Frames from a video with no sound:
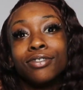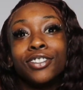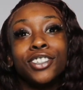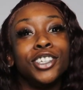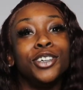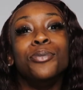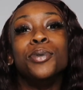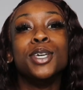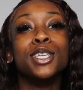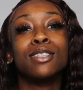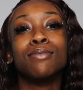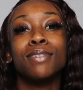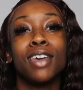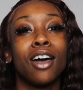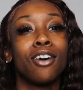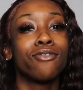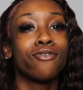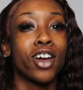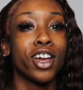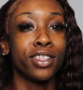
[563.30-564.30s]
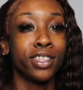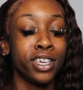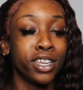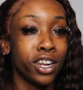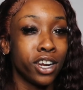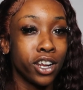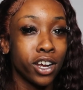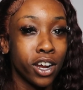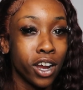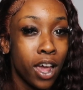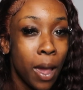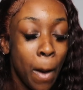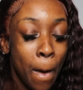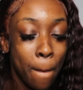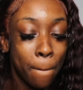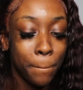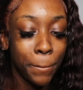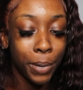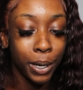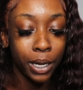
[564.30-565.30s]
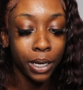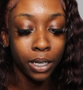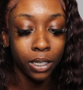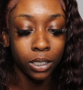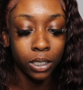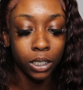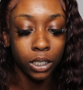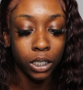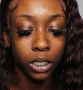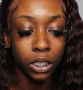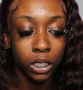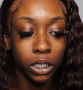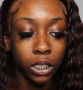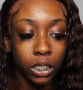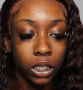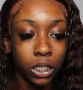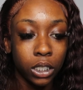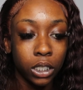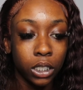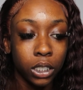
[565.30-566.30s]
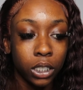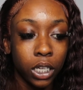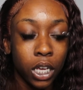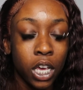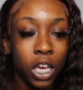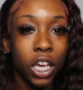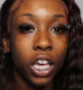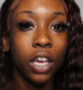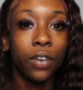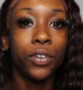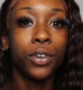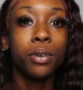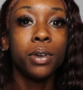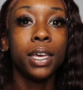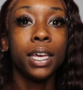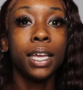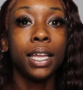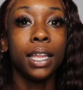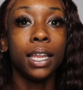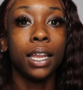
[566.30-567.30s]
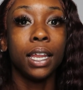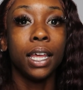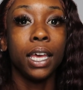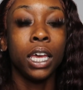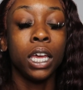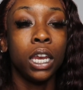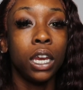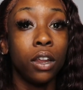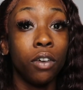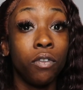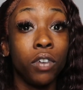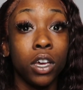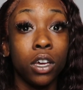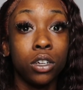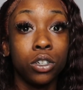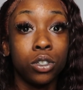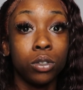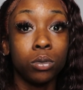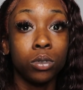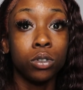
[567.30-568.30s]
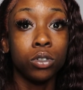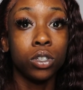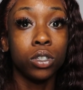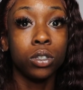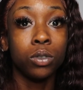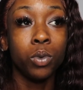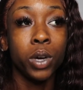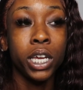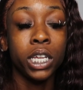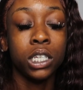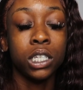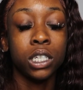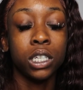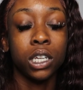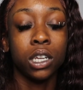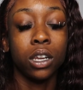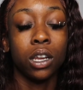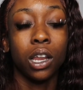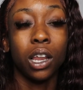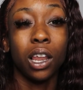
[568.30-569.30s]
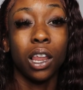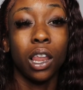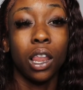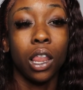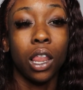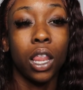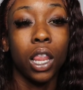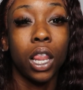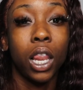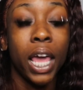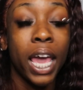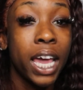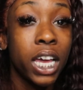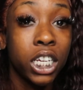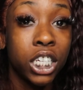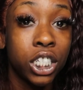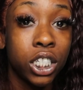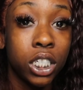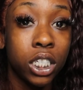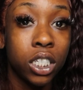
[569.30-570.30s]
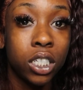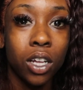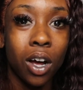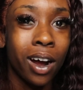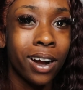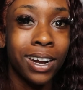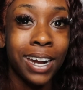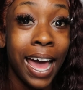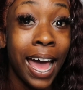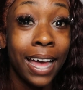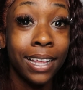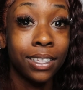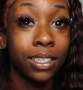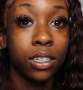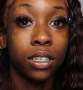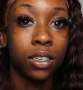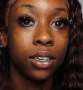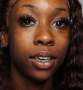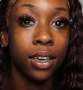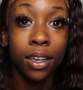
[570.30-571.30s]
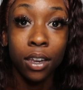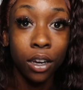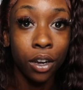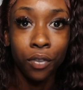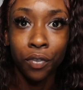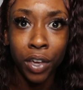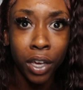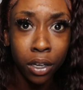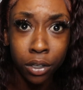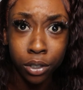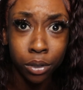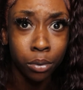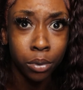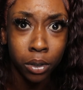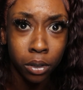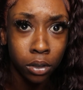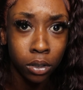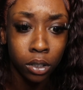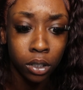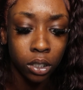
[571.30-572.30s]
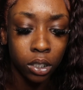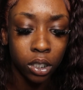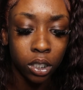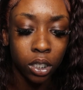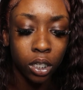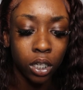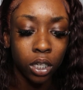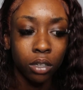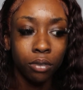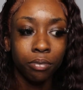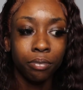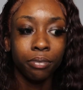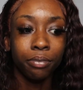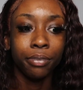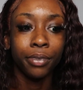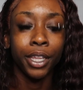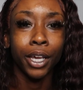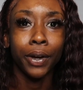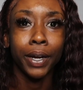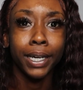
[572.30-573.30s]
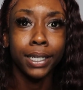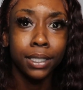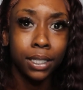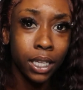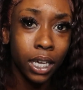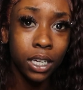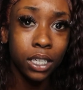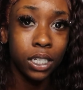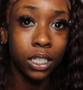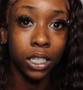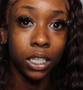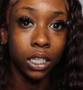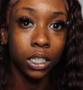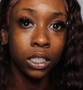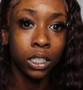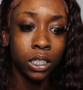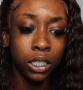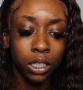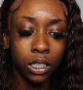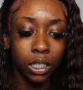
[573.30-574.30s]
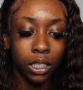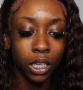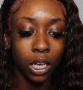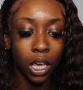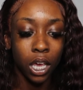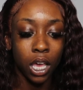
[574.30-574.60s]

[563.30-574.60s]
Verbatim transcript: you pissed me off right then and there because if you get individuals which lashes are not individuals their extensions